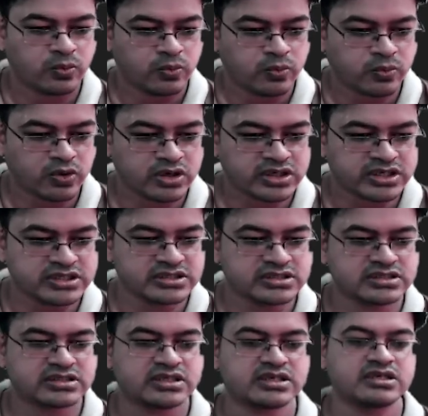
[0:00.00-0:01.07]
what is
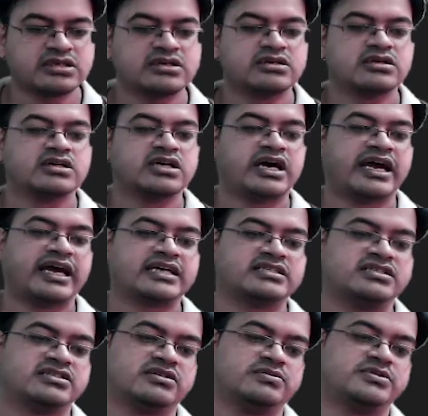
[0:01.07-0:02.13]
the
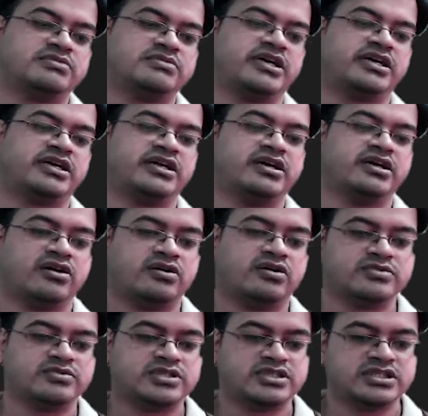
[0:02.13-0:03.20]
axis of symmetry
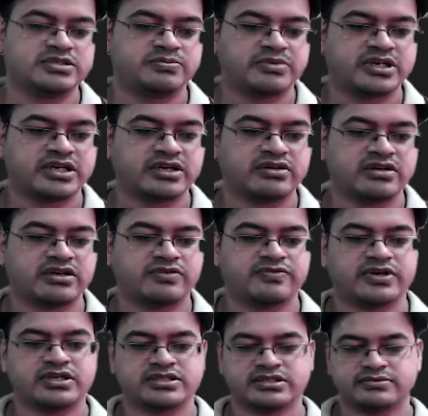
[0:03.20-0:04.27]
of this particular
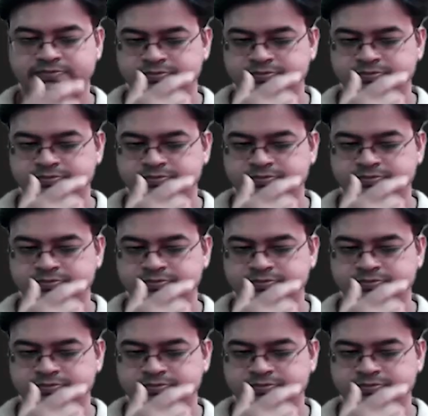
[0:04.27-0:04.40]
function.